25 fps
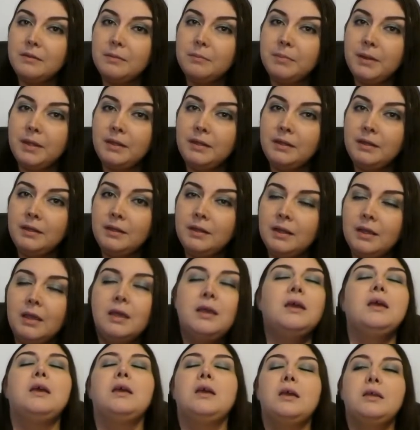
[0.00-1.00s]
button,
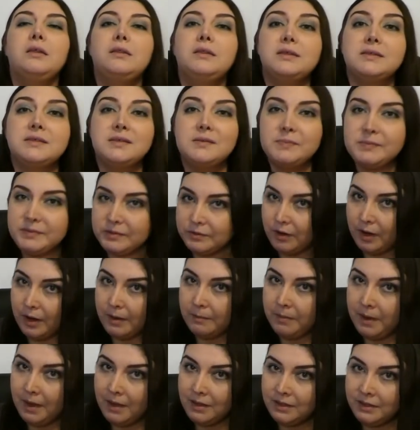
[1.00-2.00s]
the
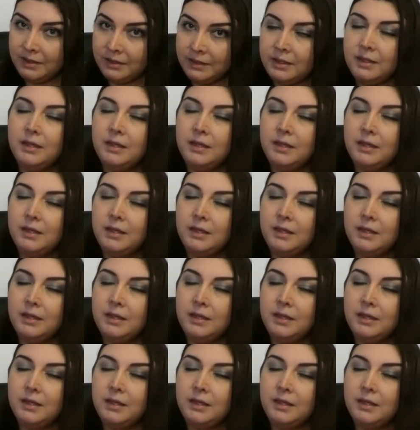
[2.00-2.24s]
subscribe button,